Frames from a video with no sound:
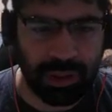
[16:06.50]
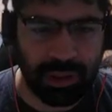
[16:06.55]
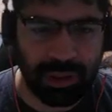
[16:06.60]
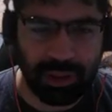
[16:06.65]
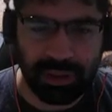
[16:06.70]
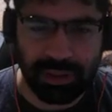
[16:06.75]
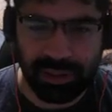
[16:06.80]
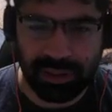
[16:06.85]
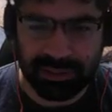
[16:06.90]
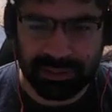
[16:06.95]

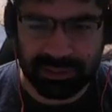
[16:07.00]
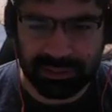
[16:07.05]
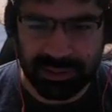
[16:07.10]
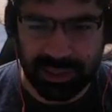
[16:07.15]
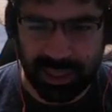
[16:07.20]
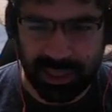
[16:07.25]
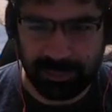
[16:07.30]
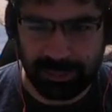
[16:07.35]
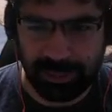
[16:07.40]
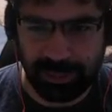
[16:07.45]
This is
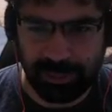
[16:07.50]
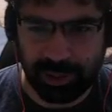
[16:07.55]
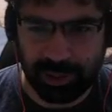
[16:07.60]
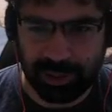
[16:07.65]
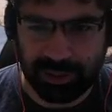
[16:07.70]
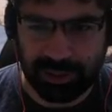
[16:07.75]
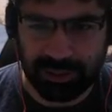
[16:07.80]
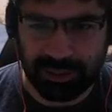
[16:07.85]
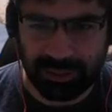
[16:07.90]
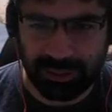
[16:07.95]
the IP,
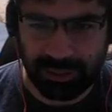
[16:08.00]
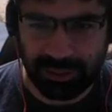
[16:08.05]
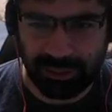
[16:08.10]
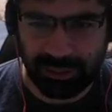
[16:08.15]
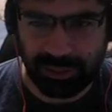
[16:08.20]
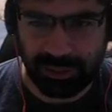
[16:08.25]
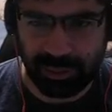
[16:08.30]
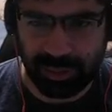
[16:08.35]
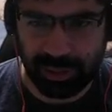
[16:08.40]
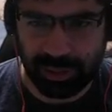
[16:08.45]
boss,
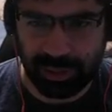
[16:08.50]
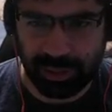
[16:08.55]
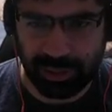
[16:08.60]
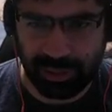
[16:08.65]
if you want.